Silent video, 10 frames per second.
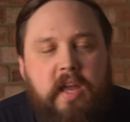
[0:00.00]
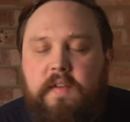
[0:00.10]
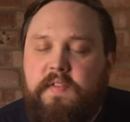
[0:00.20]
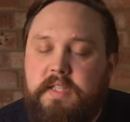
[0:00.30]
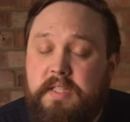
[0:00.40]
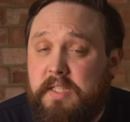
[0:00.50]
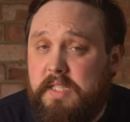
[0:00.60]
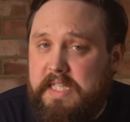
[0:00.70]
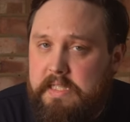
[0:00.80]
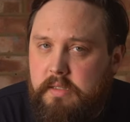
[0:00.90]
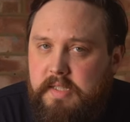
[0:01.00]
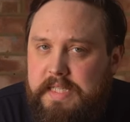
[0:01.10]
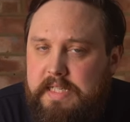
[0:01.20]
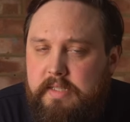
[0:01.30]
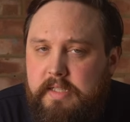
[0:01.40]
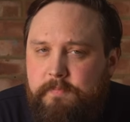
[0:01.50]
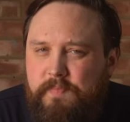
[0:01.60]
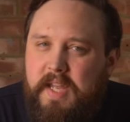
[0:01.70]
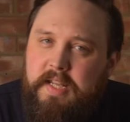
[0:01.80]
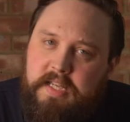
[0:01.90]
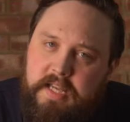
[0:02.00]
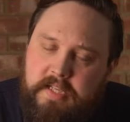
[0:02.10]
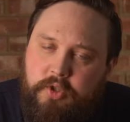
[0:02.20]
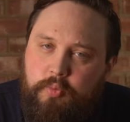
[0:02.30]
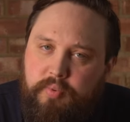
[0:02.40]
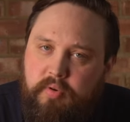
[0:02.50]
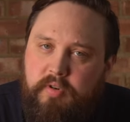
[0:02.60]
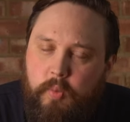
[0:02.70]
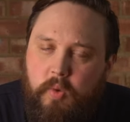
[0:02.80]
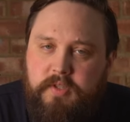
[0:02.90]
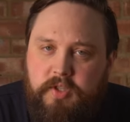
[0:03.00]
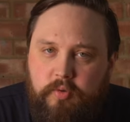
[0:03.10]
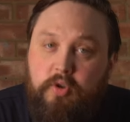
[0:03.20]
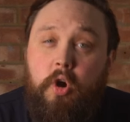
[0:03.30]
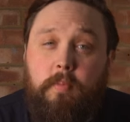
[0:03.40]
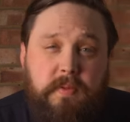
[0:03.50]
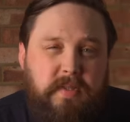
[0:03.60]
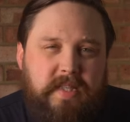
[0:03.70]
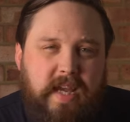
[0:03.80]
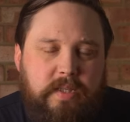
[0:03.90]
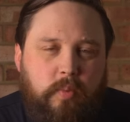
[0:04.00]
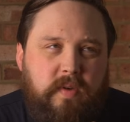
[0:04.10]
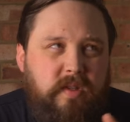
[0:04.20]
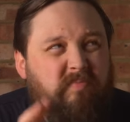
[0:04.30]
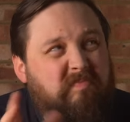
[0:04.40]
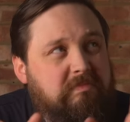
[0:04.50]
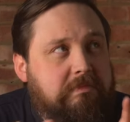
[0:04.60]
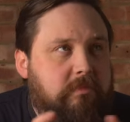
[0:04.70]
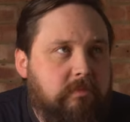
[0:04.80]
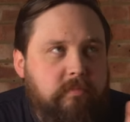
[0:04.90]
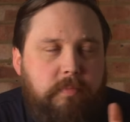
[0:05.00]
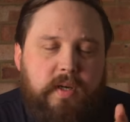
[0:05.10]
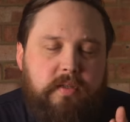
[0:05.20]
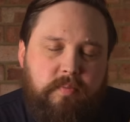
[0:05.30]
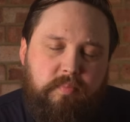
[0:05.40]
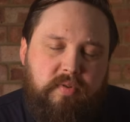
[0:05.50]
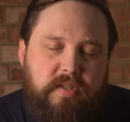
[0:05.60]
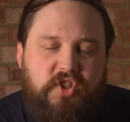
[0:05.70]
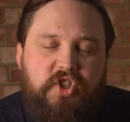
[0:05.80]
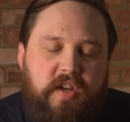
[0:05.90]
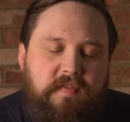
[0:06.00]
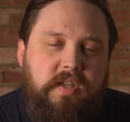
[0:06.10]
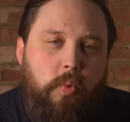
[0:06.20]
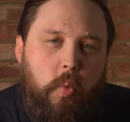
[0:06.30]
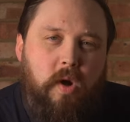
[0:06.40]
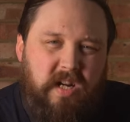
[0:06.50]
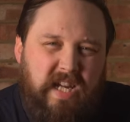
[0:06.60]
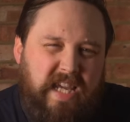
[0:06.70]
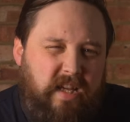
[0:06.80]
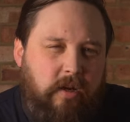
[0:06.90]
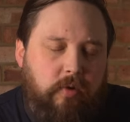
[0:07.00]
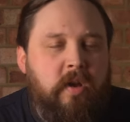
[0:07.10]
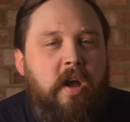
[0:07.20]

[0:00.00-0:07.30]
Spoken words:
if it's a steel cylinder, then yes, you'll probably want to compensate with by probably shifting 1 kilo